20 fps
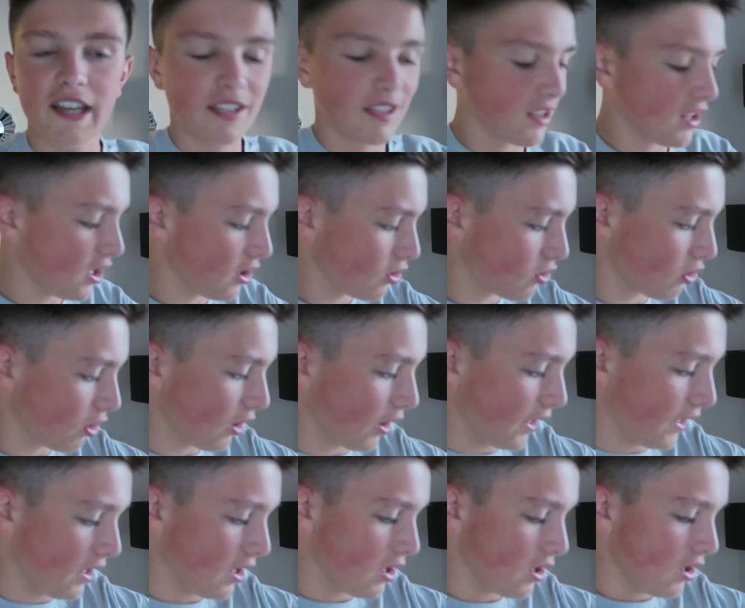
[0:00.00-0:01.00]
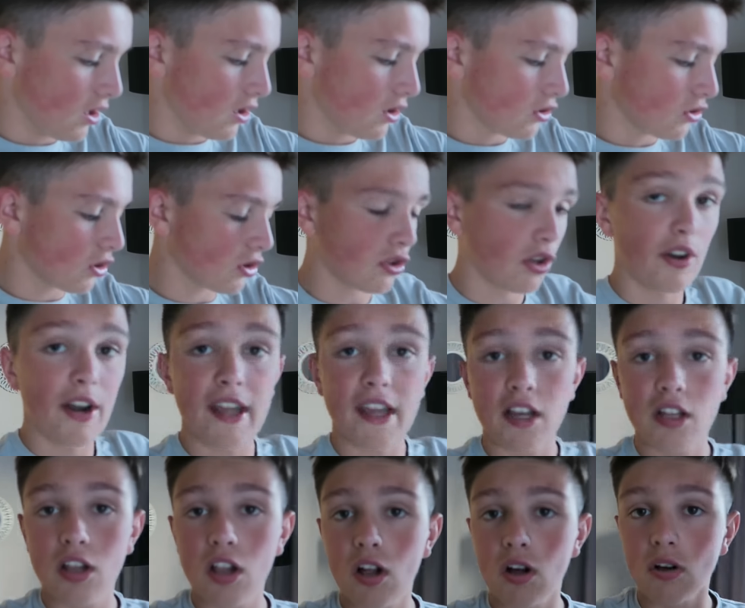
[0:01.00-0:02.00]
It's literally just gone 8
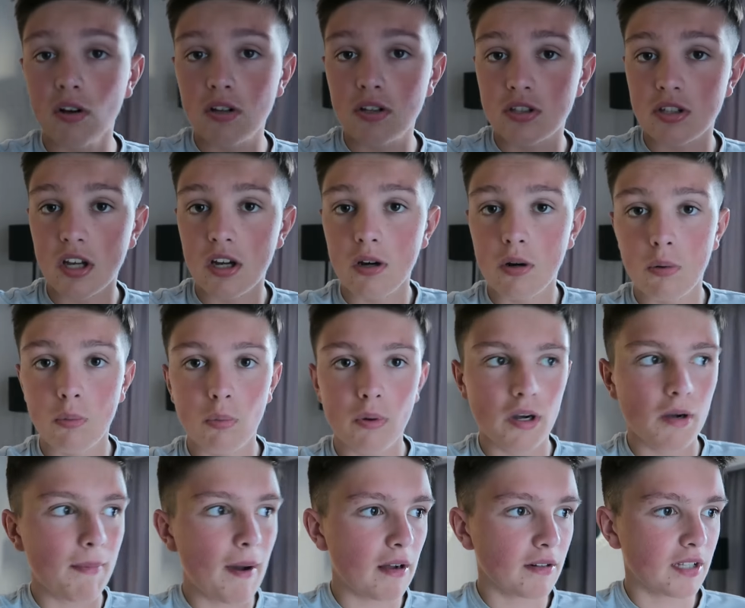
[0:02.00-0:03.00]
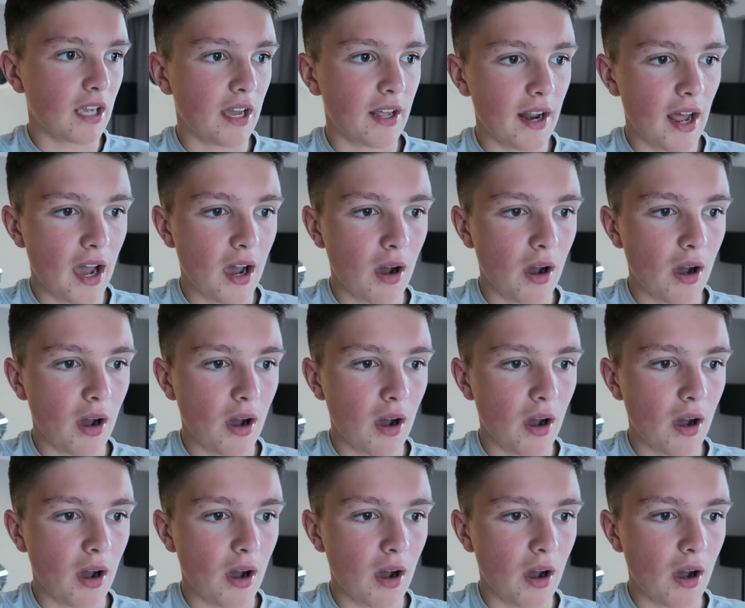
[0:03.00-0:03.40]
o'clock, so we're about to head